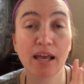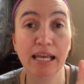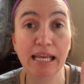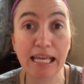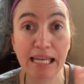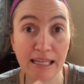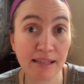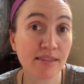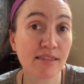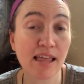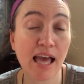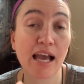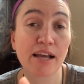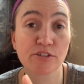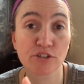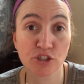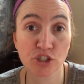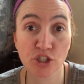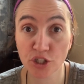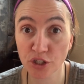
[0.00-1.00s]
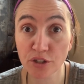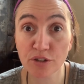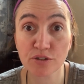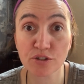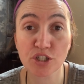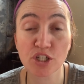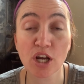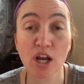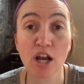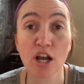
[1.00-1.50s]
in that
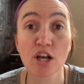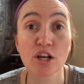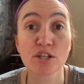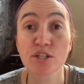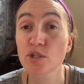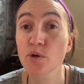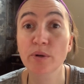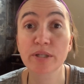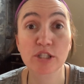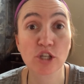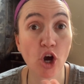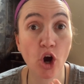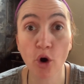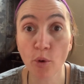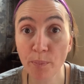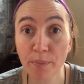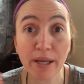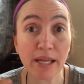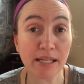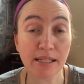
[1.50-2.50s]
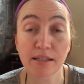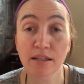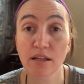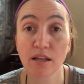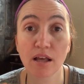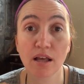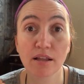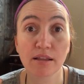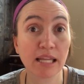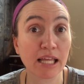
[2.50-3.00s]
church. So it's open
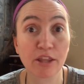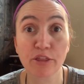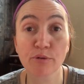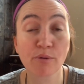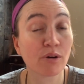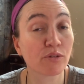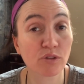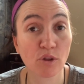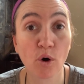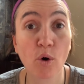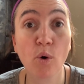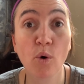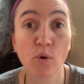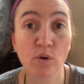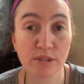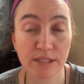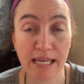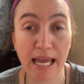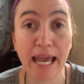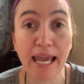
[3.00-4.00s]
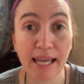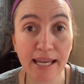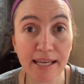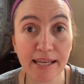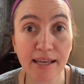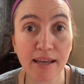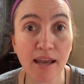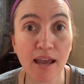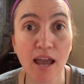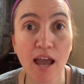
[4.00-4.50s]
like throughout the whole
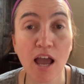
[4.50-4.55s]
day.